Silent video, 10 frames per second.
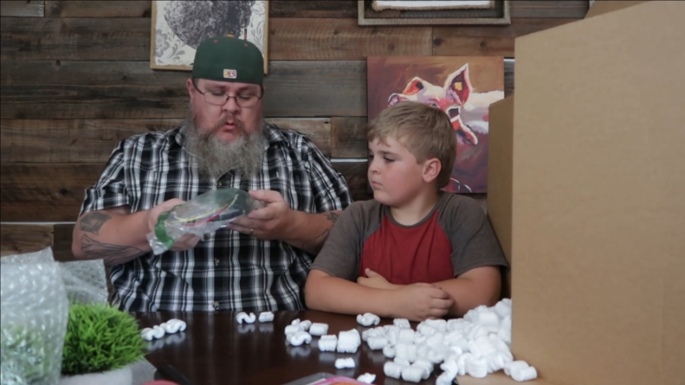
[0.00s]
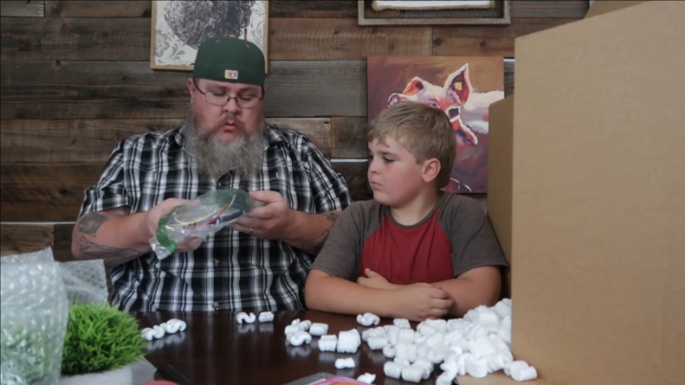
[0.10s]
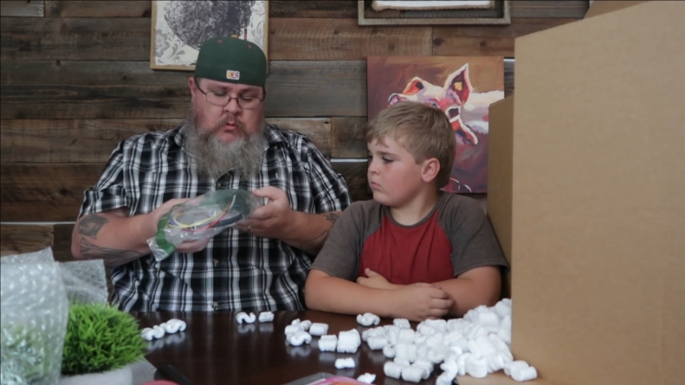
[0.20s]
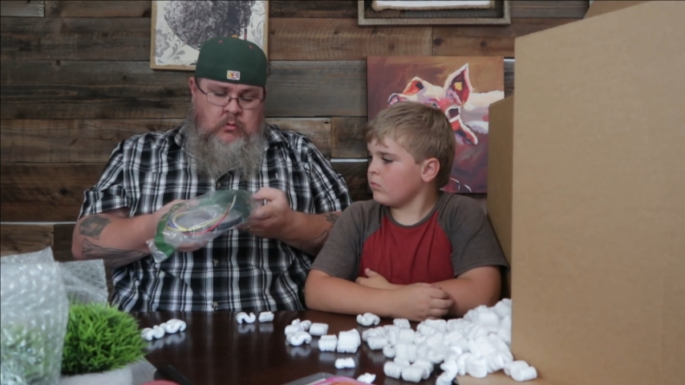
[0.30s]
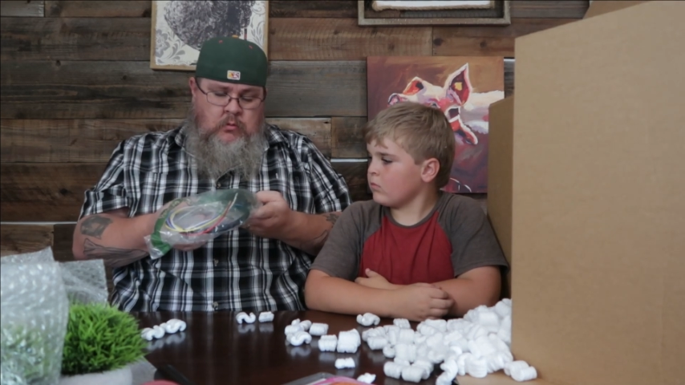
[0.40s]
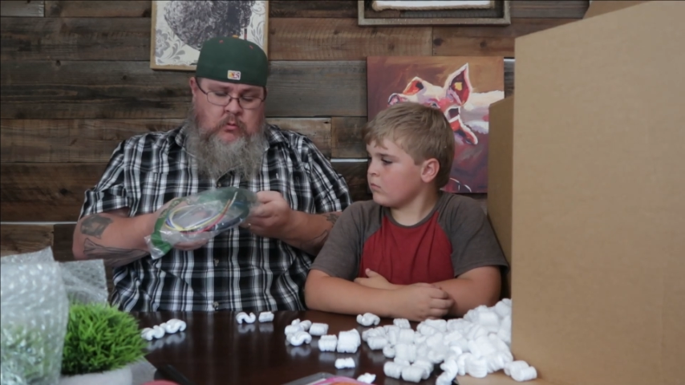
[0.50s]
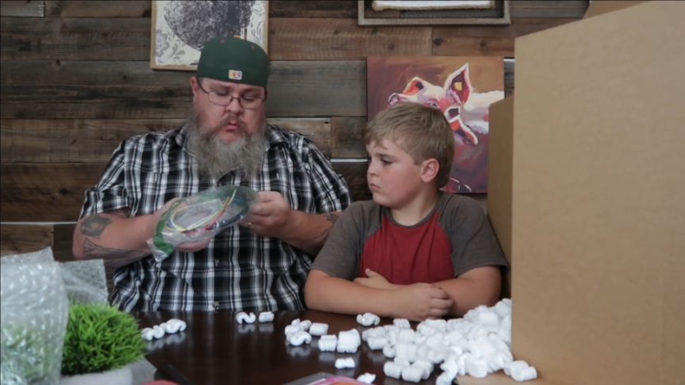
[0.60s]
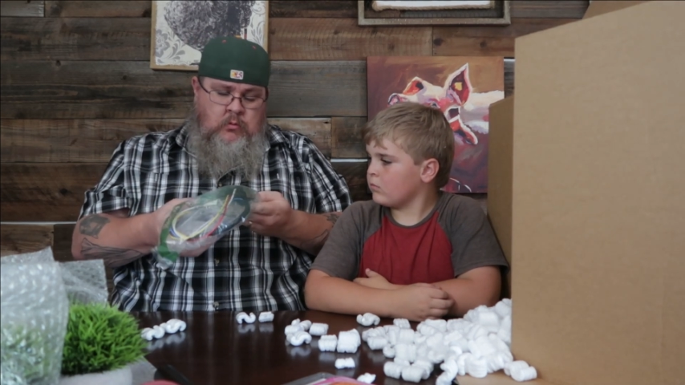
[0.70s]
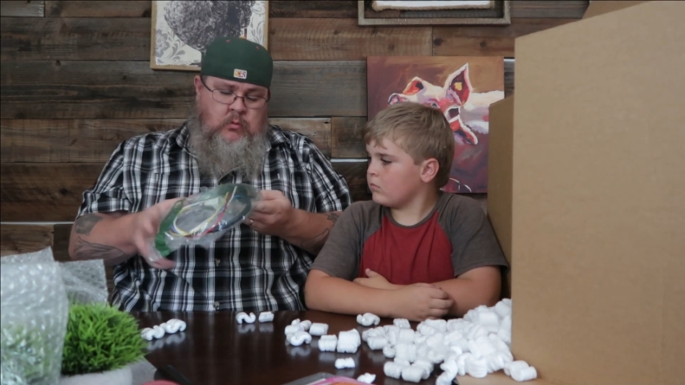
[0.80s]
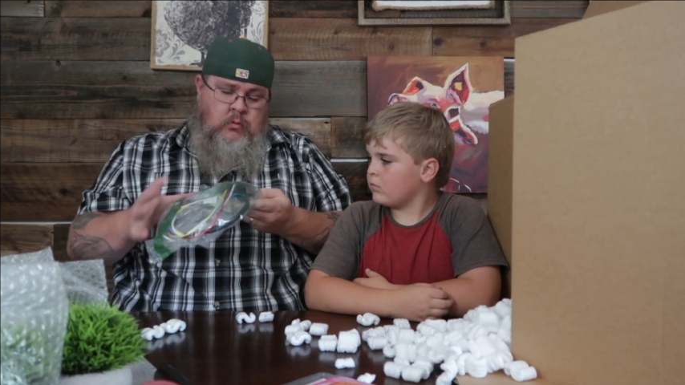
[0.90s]

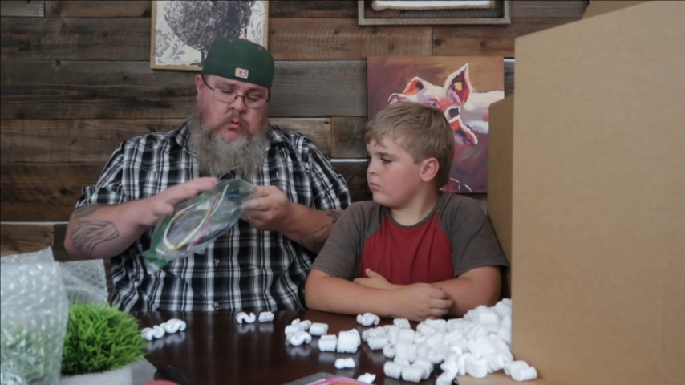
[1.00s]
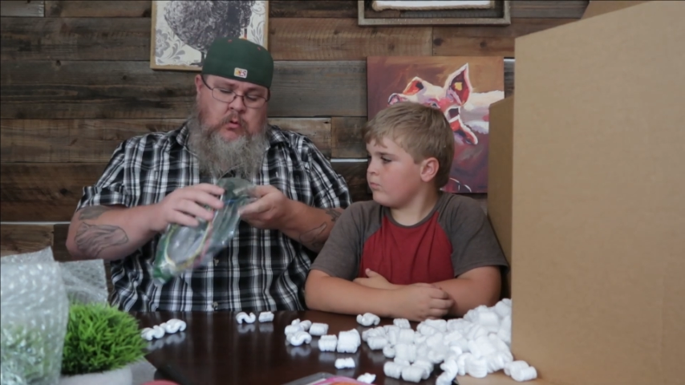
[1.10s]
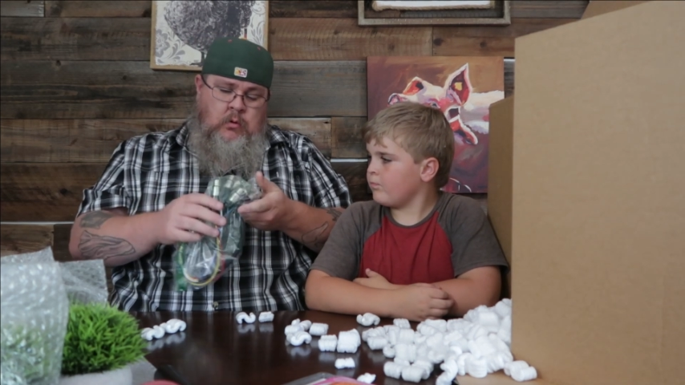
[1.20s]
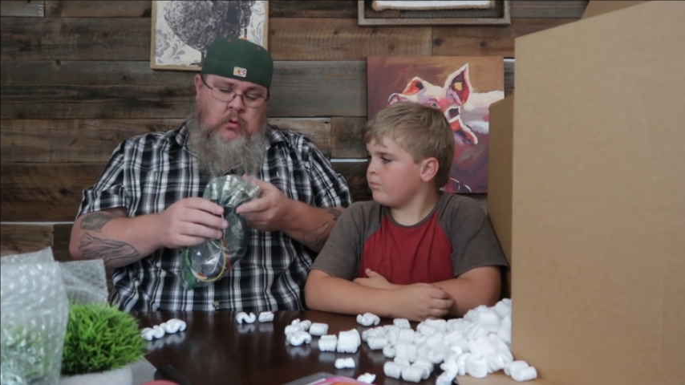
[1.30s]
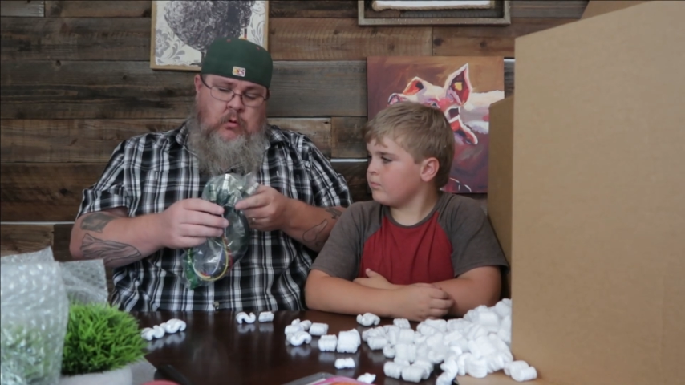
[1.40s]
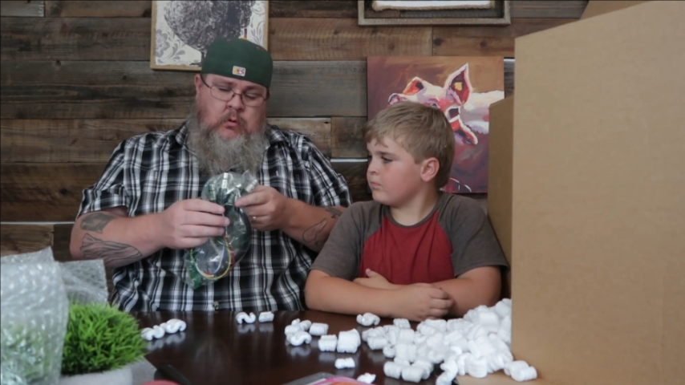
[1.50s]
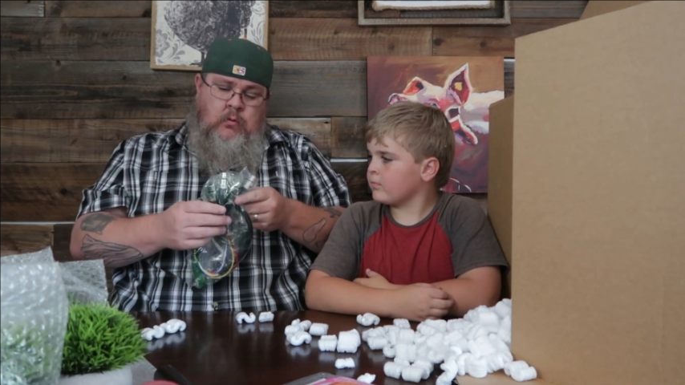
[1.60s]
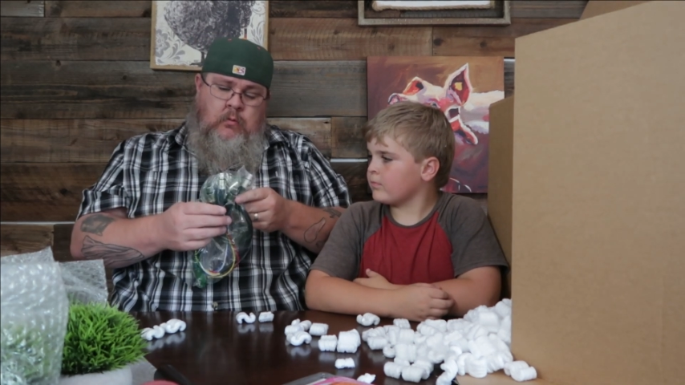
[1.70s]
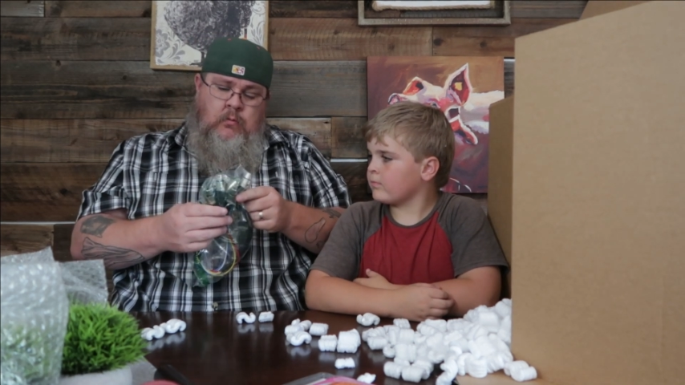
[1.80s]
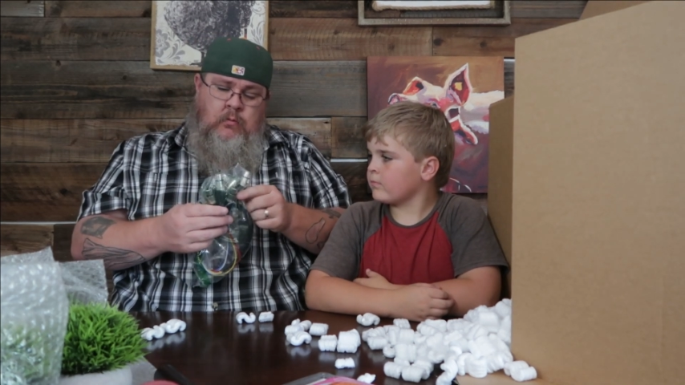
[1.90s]

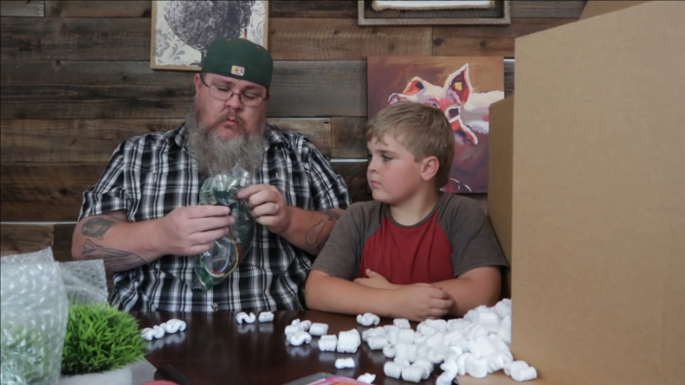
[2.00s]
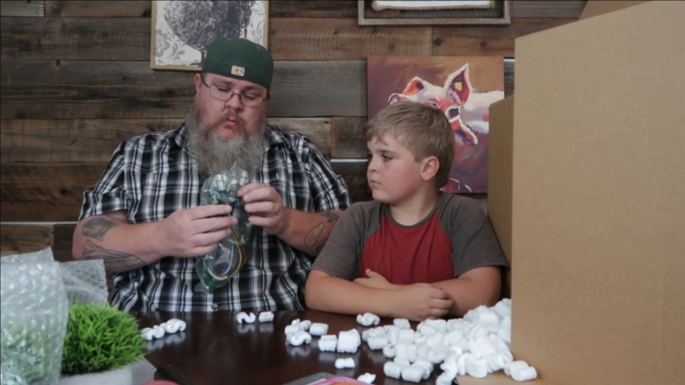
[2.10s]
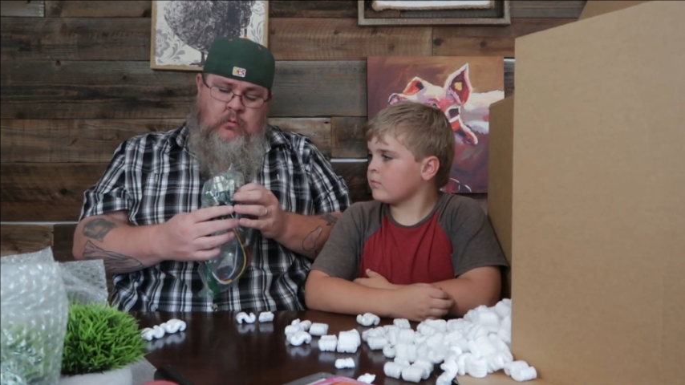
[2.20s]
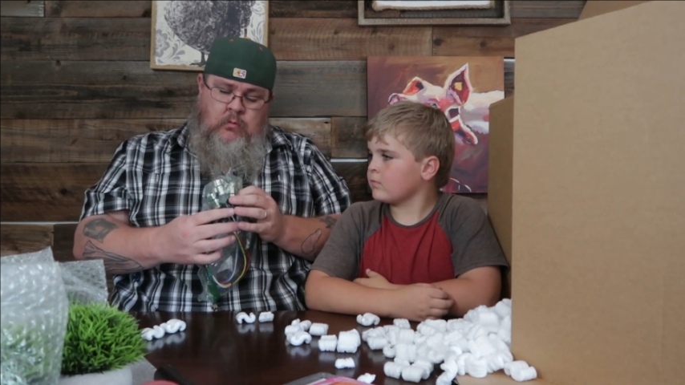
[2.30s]
Nothing is said.